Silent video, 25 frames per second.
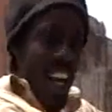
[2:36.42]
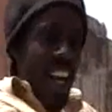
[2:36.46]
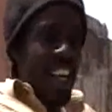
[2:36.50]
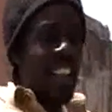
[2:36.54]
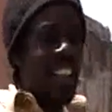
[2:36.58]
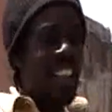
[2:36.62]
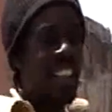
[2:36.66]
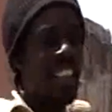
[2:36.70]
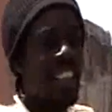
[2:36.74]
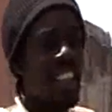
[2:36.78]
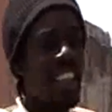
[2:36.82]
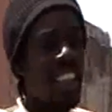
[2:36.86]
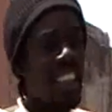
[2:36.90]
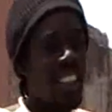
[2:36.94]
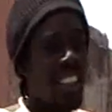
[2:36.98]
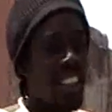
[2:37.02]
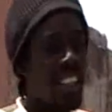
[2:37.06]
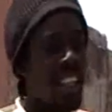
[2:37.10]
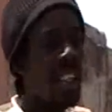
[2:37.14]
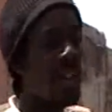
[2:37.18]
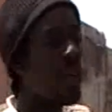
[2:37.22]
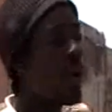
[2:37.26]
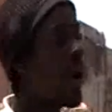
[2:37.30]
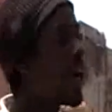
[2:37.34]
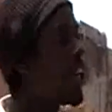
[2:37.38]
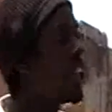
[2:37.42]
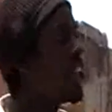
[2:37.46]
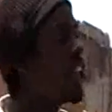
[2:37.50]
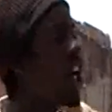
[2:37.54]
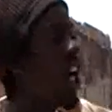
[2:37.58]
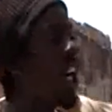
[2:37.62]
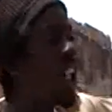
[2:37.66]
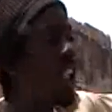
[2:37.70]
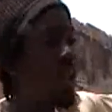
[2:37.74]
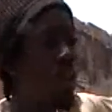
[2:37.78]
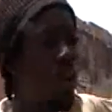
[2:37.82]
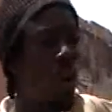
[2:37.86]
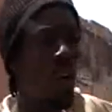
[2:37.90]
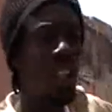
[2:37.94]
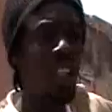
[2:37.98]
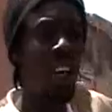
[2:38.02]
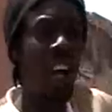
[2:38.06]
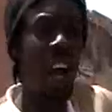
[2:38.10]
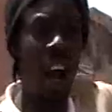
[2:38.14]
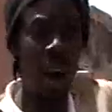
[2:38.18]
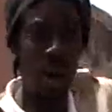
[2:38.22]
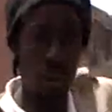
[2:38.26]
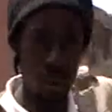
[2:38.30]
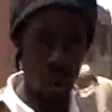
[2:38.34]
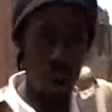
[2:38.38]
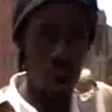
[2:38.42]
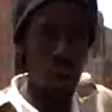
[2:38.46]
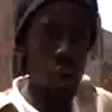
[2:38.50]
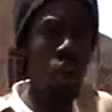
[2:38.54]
Yes. That's why the sharks was around